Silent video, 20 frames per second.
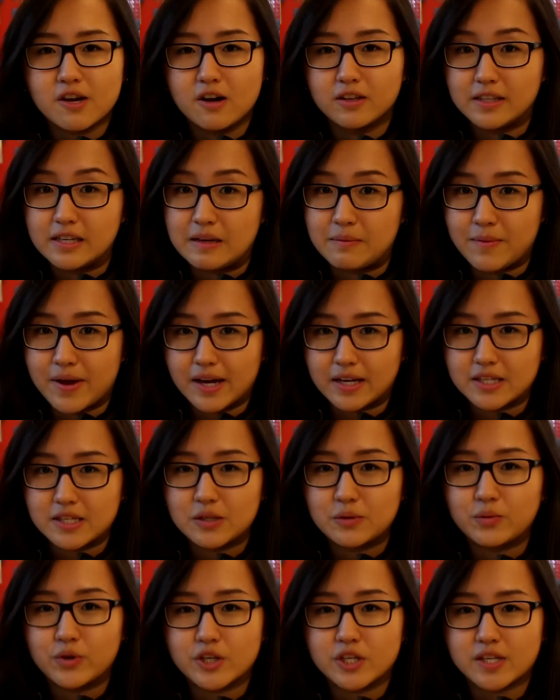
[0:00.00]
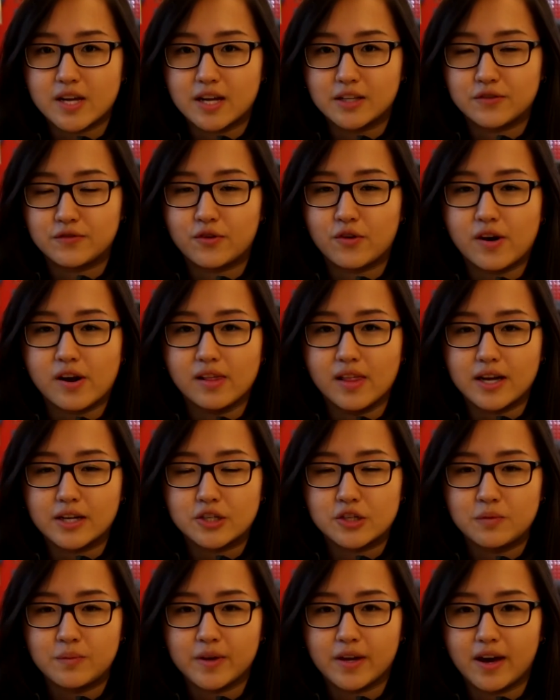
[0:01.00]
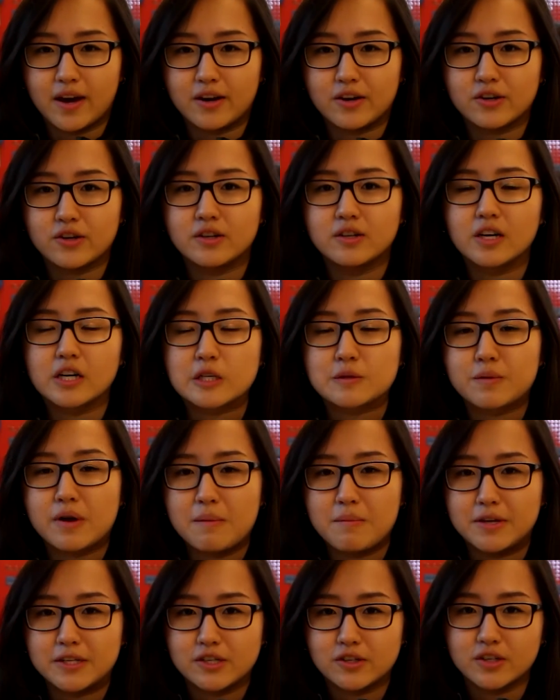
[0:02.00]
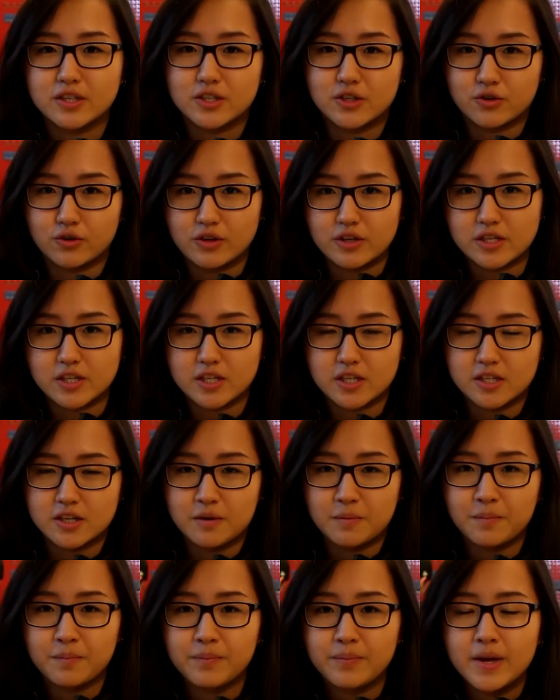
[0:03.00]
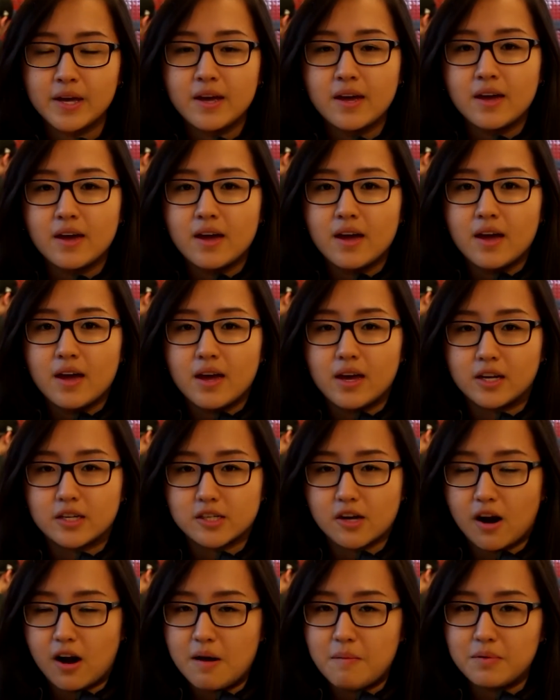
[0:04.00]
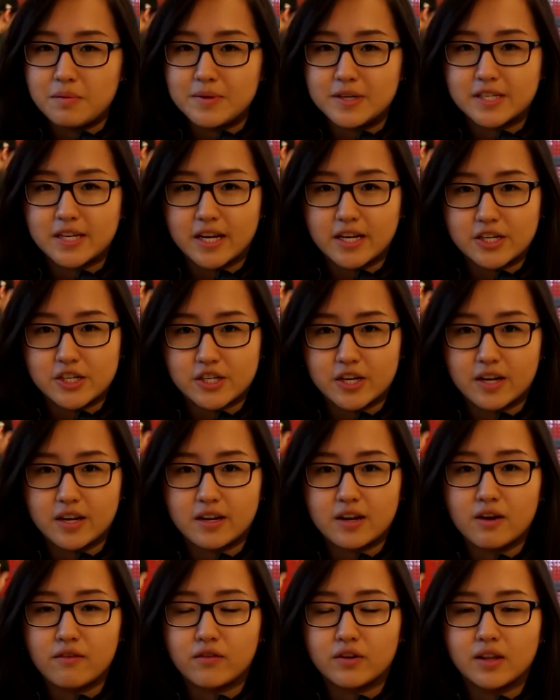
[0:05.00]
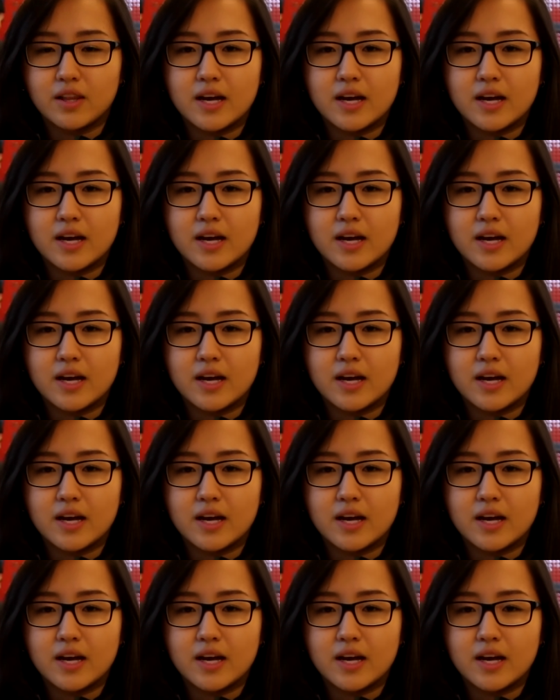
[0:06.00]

called EMEX, which stands for Electromechanical Experimental Control System. It is our implementation of an